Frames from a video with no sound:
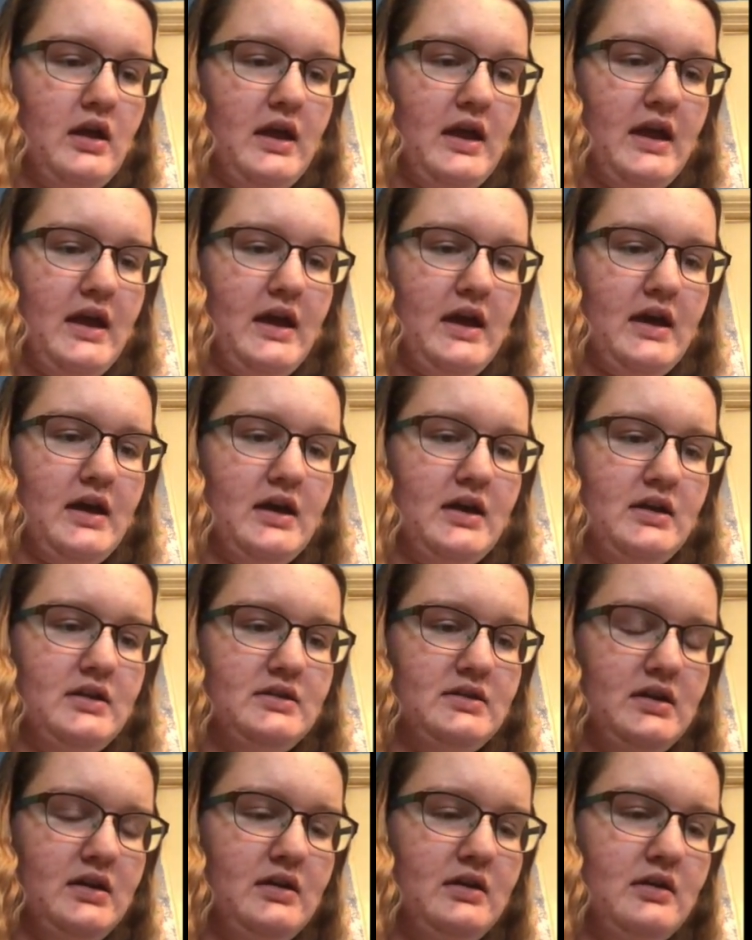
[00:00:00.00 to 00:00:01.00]

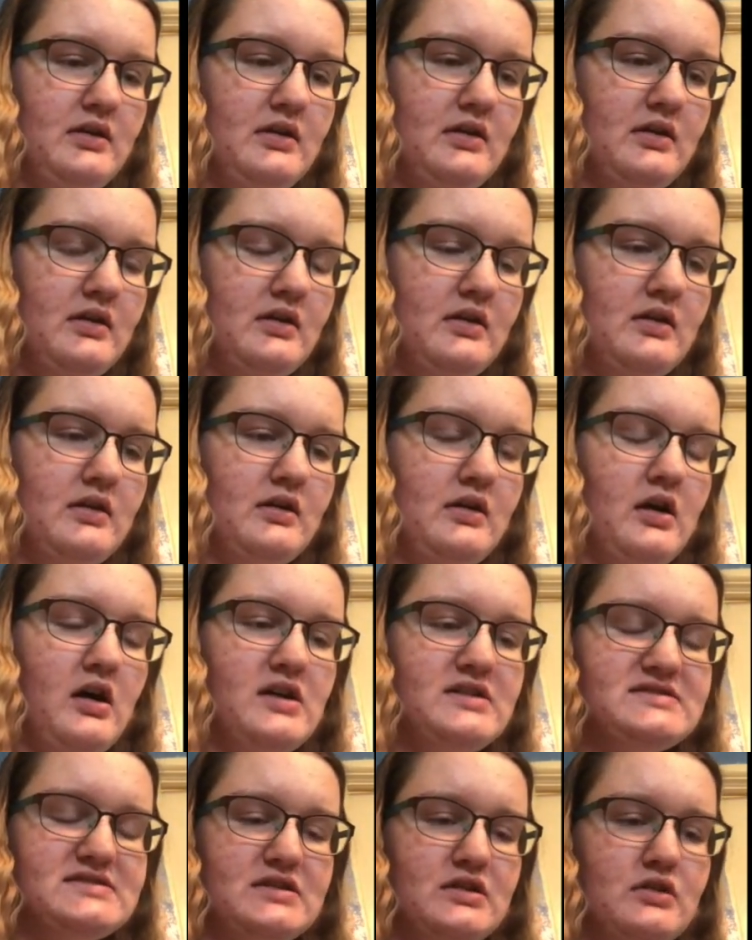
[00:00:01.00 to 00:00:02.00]
And
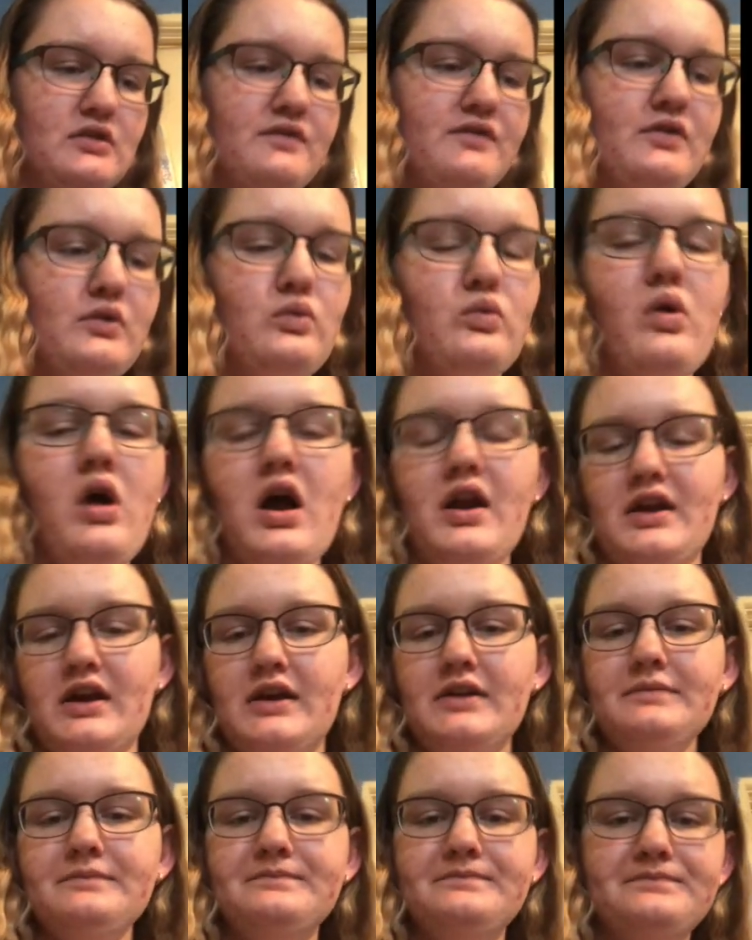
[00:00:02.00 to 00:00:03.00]
also for
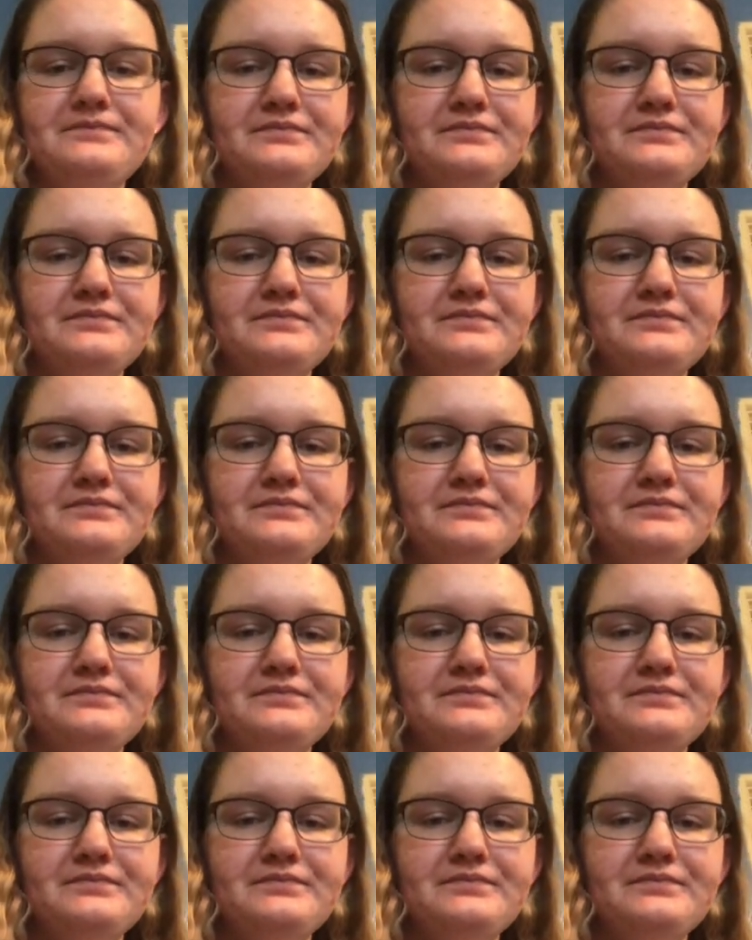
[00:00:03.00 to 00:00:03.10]
water,